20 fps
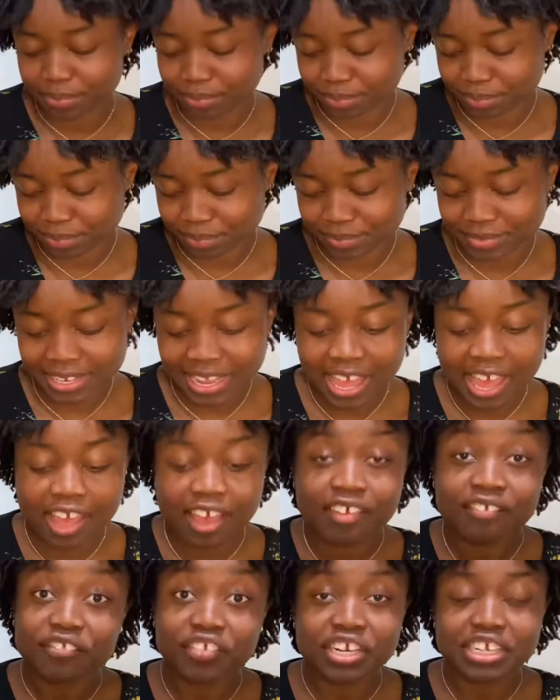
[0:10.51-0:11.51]

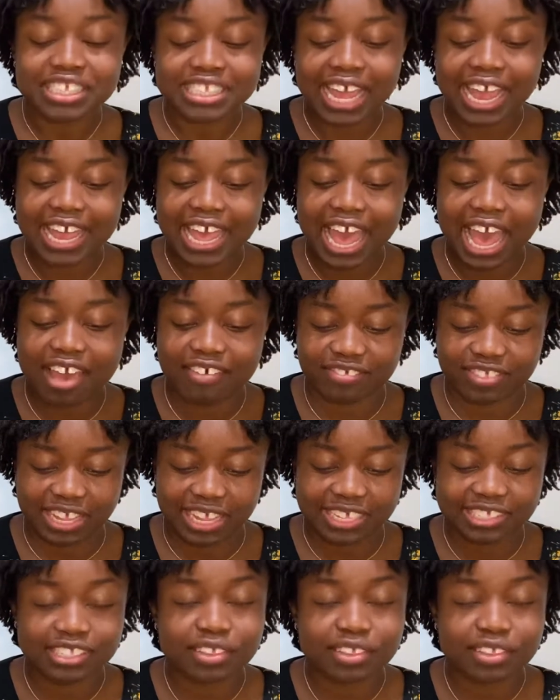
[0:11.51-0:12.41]
First, I have these.